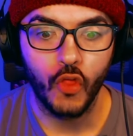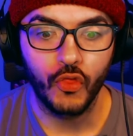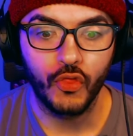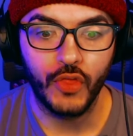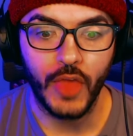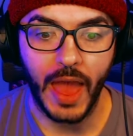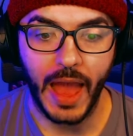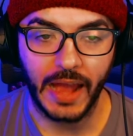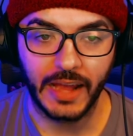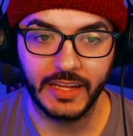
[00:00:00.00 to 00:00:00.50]

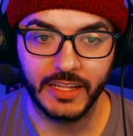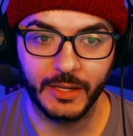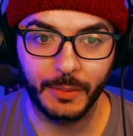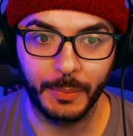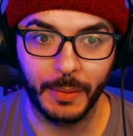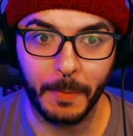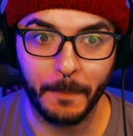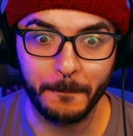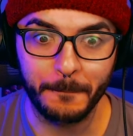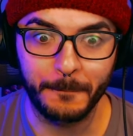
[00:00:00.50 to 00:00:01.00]
That could have
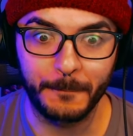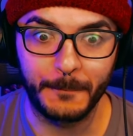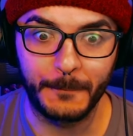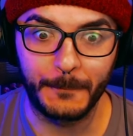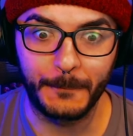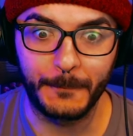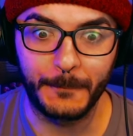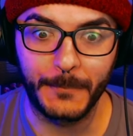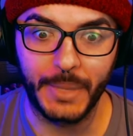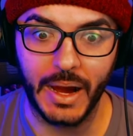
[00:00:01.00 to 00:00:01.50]
been
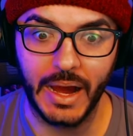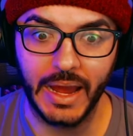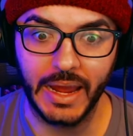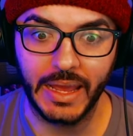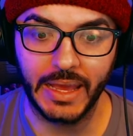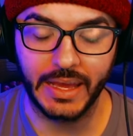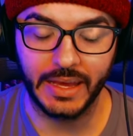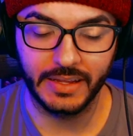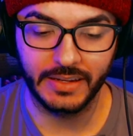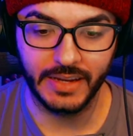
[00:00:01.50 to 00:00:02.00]

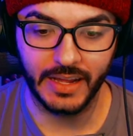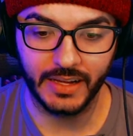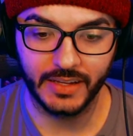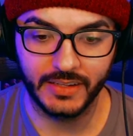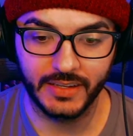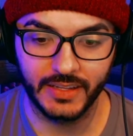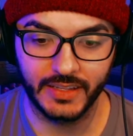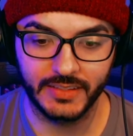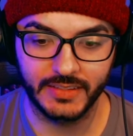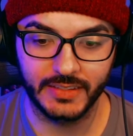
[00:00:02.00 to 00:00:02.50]
bad. That
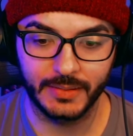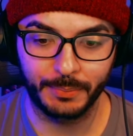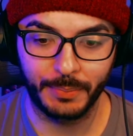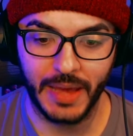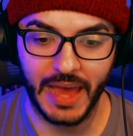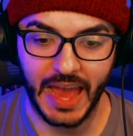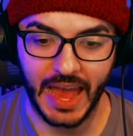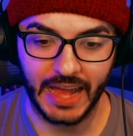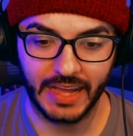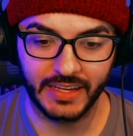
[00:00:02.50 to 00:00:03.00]
could have hit the
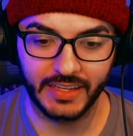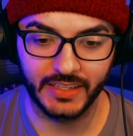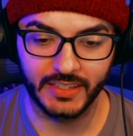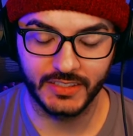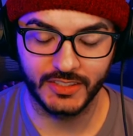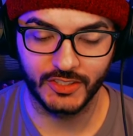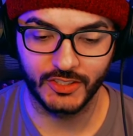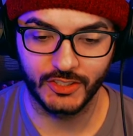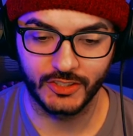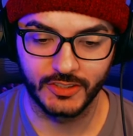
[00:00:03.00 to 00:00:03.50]

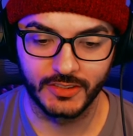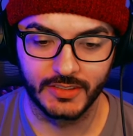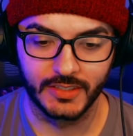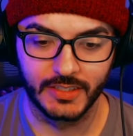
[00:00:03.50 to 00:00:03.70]
package.